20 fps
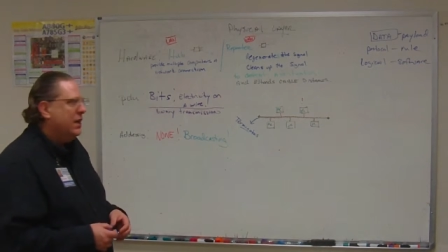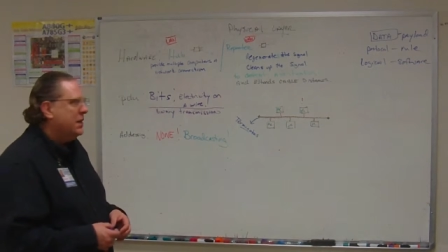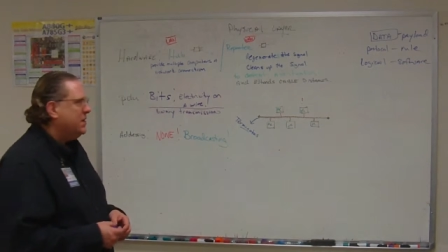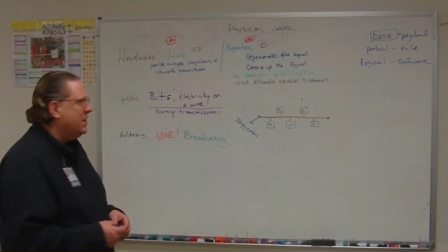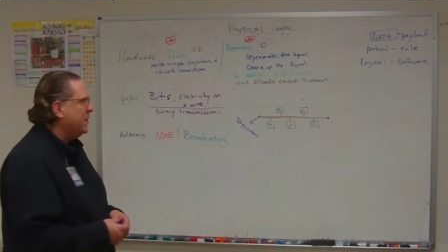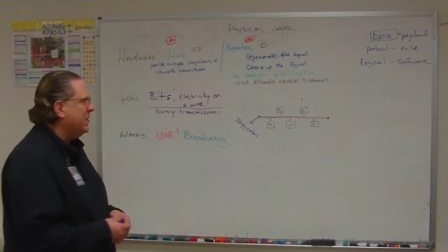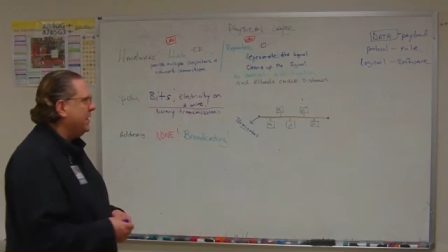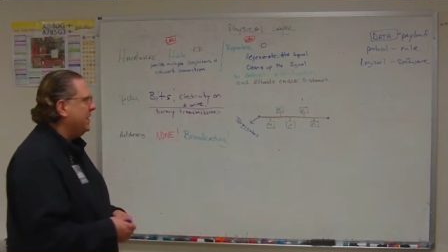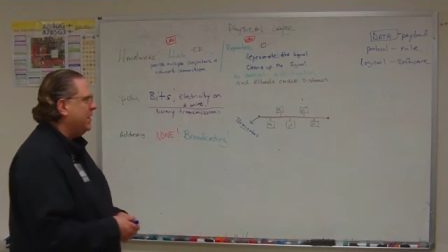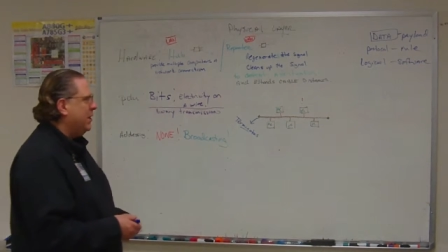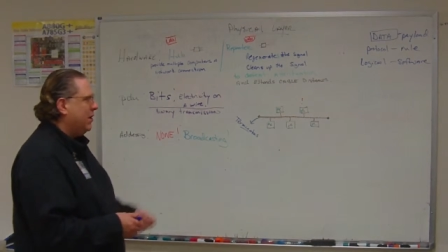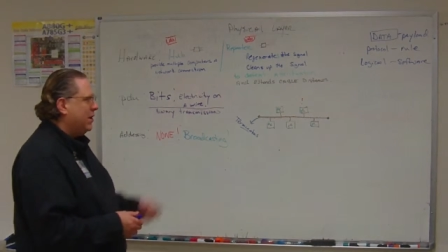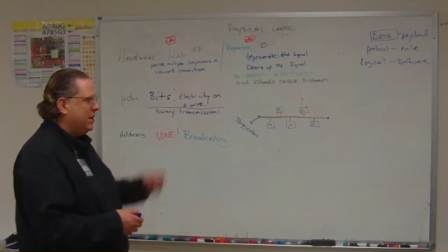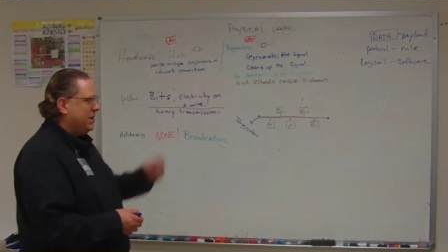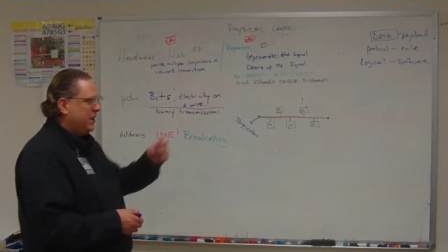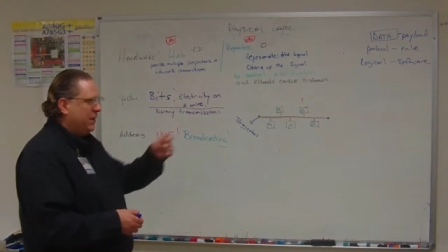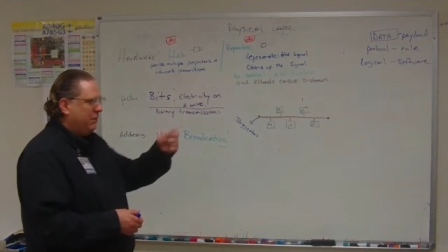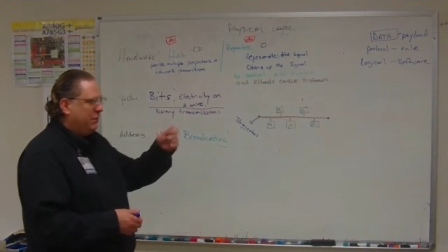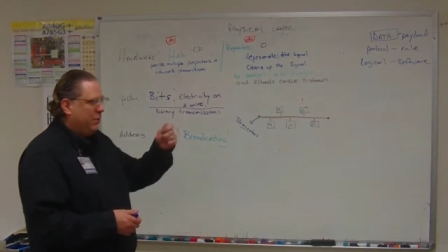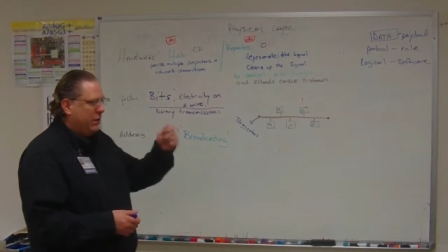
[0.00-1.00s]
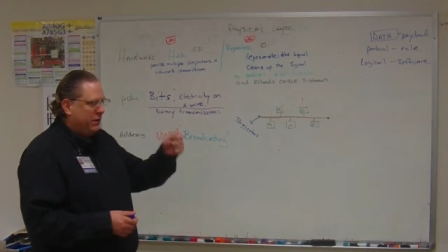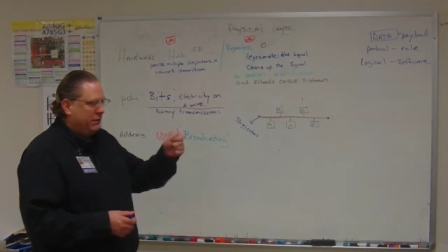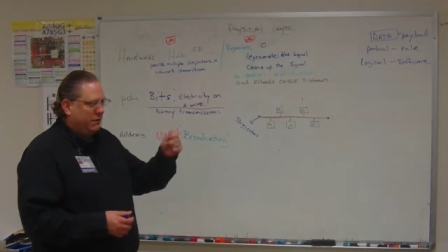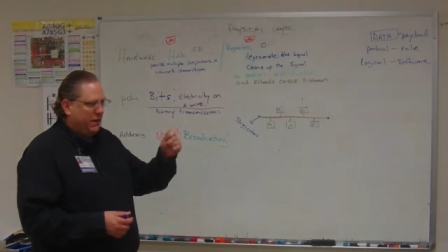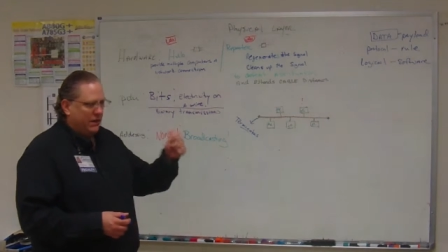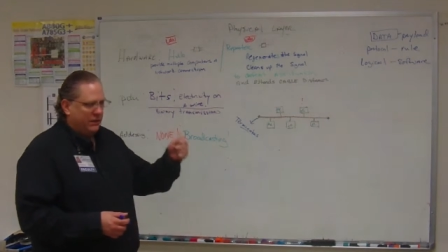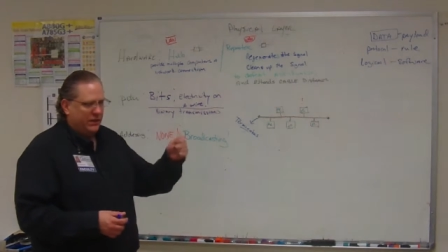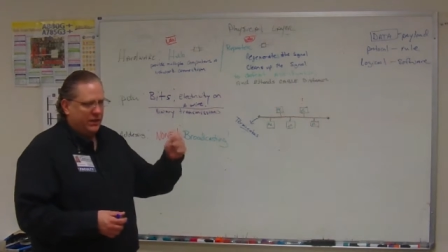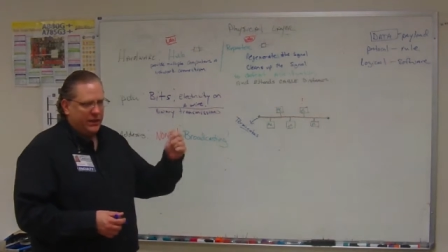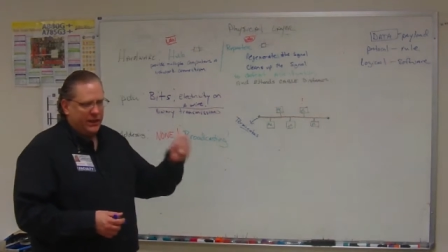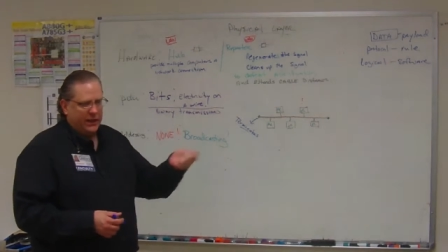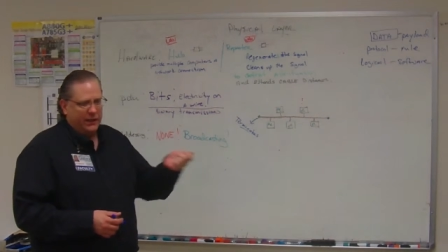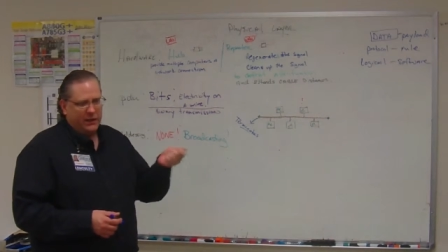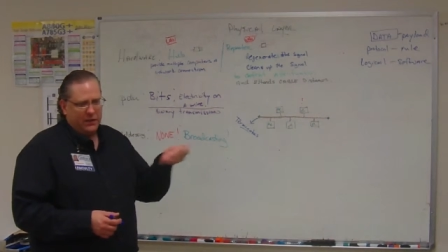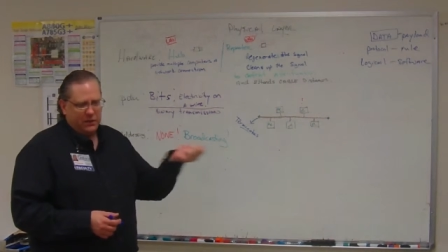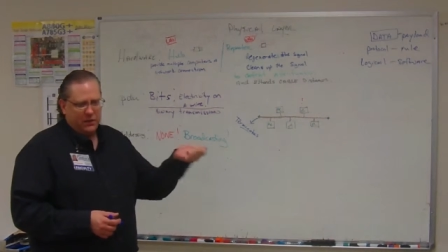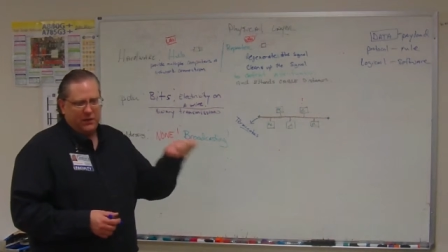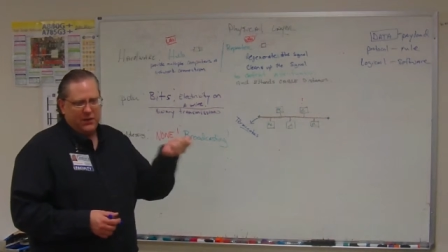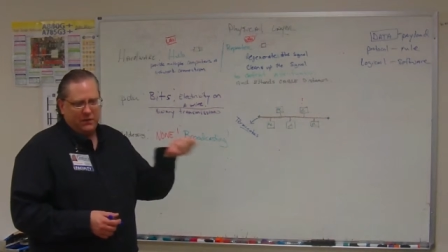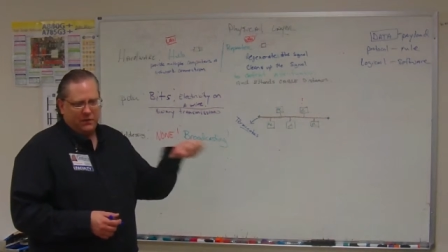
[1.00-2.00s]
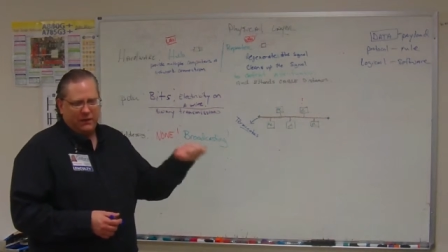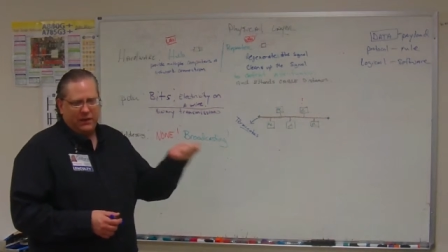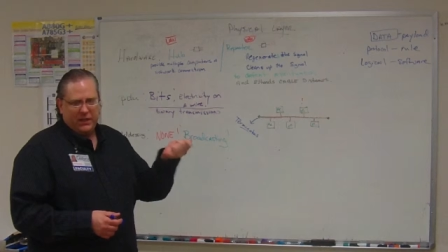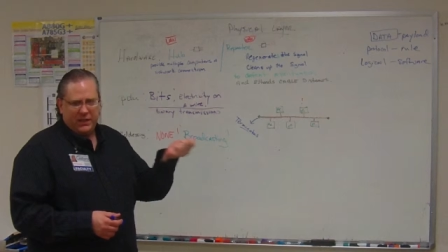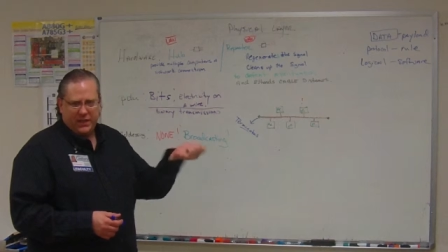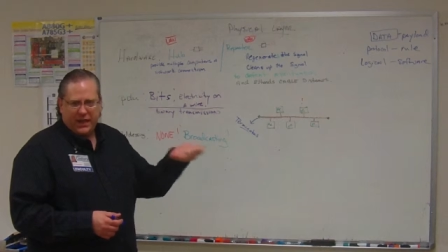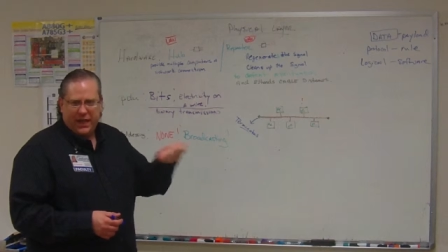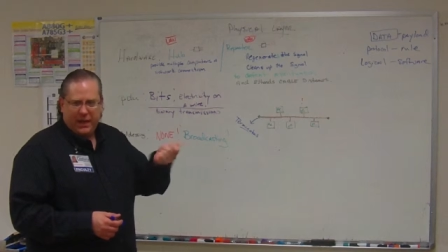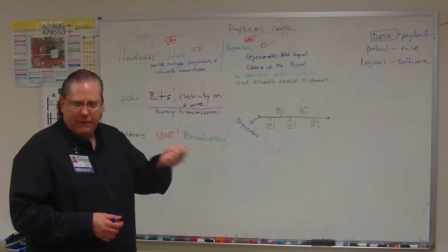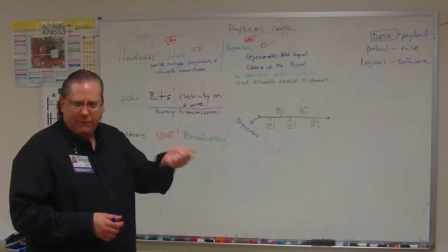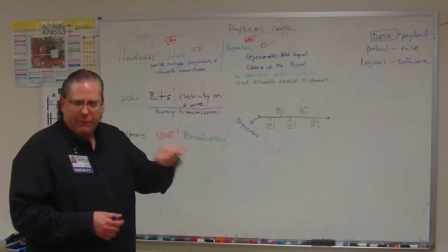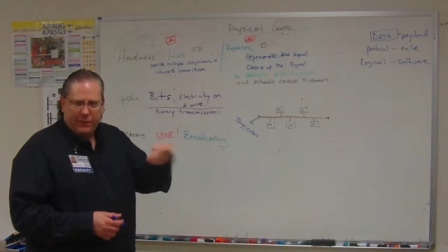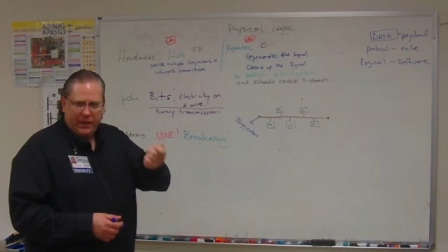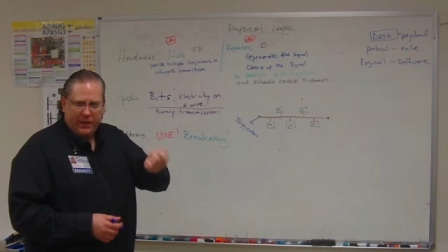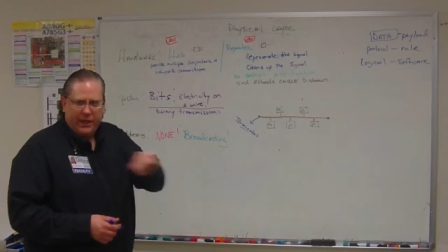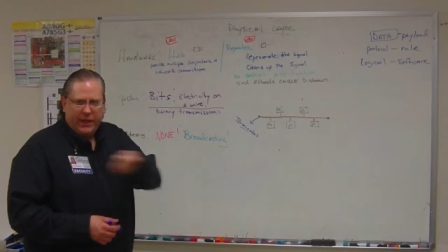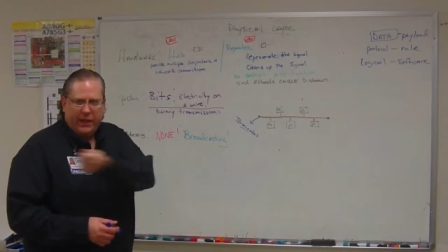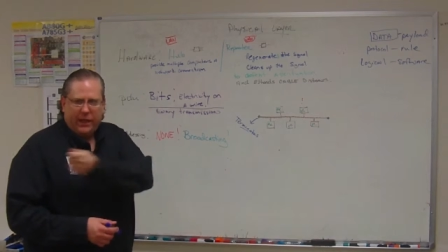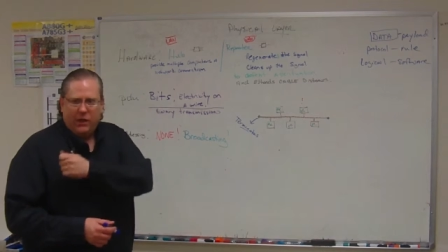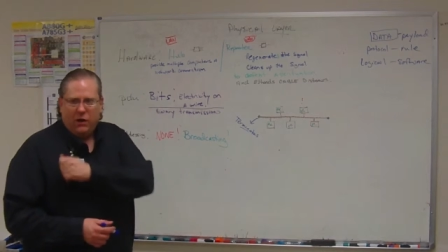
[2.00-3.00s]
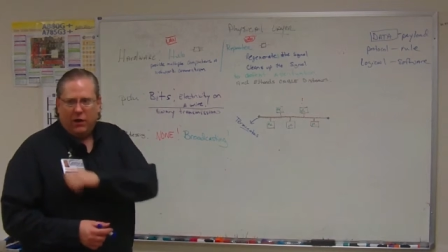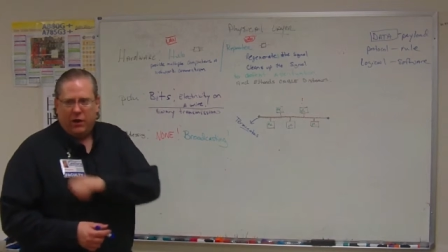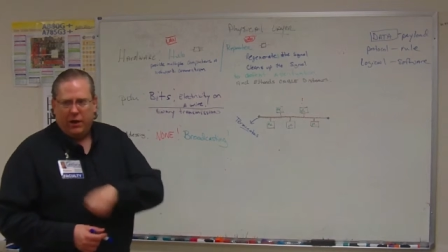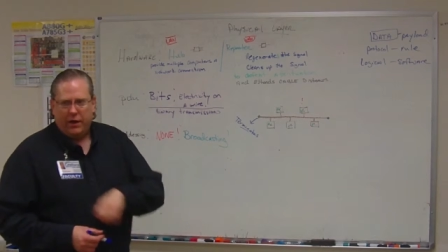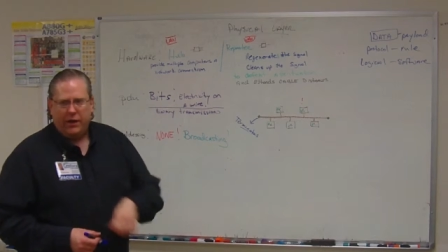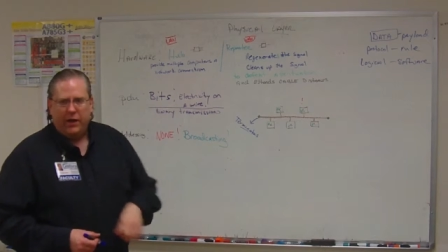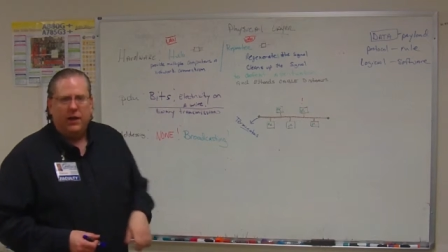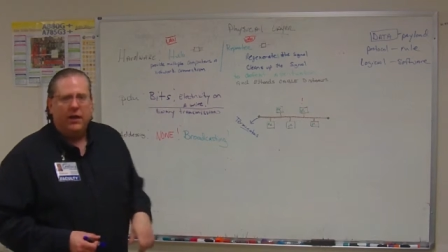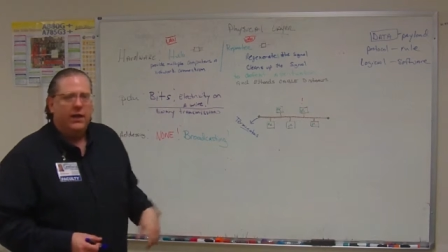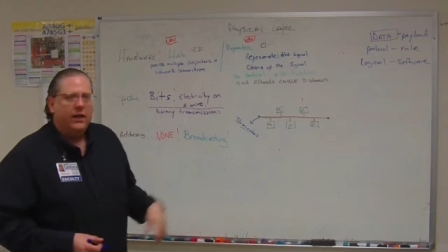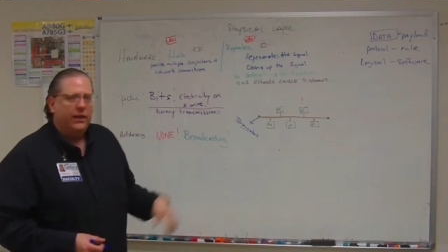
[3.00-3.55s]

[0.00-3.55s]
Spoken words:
so that the RJ45 connectors fits every NIC card.